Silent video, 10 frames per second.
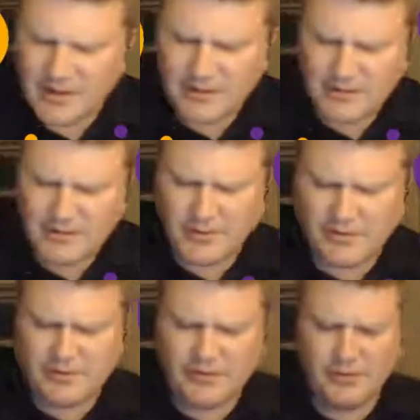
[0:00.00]
So if
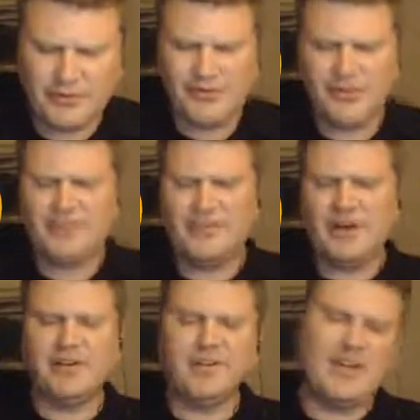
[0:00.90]
you feel stressed
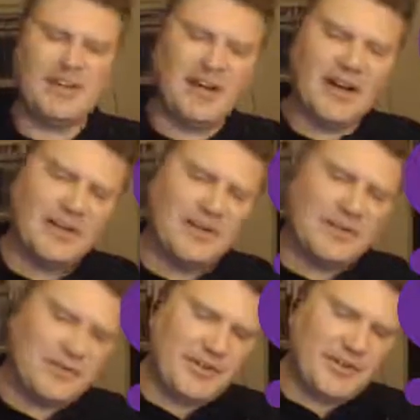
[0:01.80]
out of any kind,
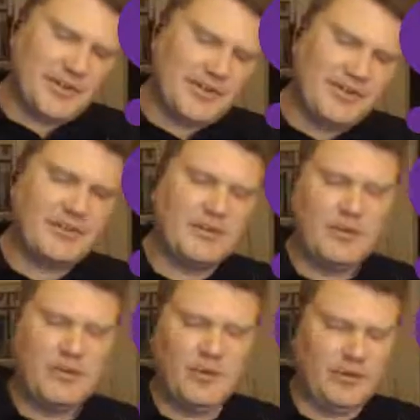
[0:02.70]
is because
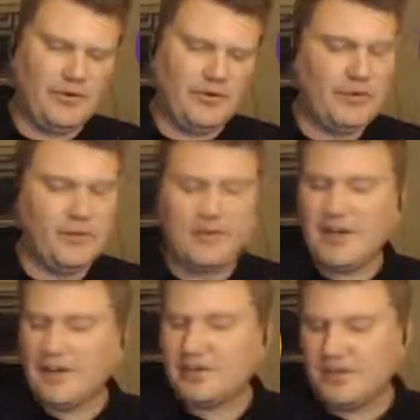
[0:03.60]
you are dealing with,
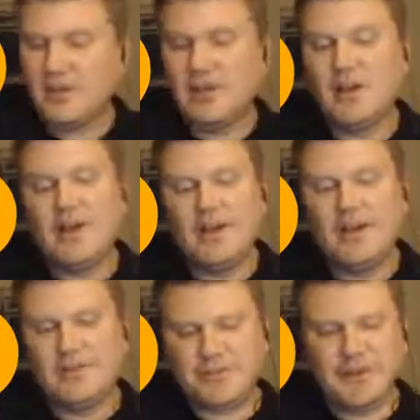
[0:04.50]
yes,
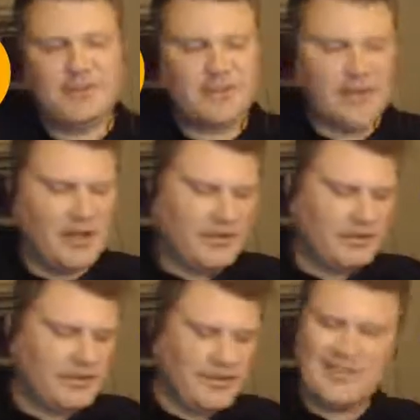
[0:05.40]
a strange kind of
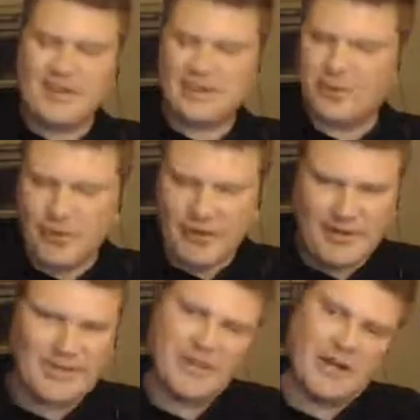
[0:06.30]
insectoid
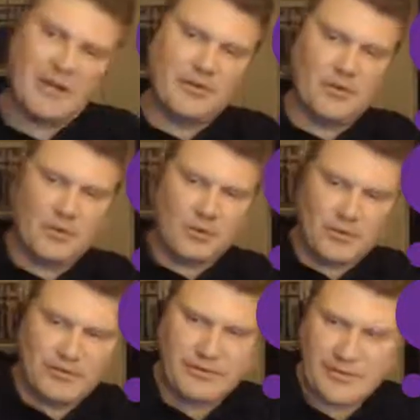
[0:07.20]
that's not on your
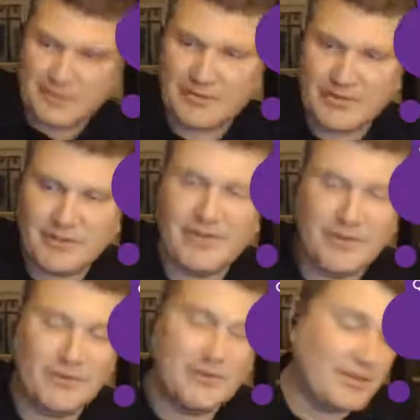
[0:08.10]
world physically that
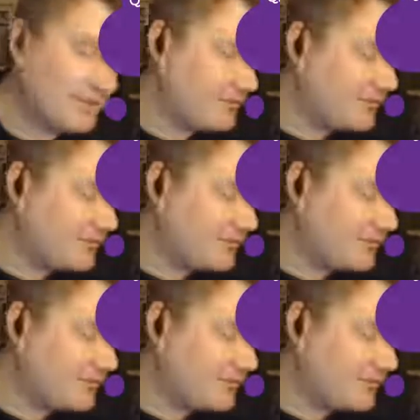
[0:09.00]
you can.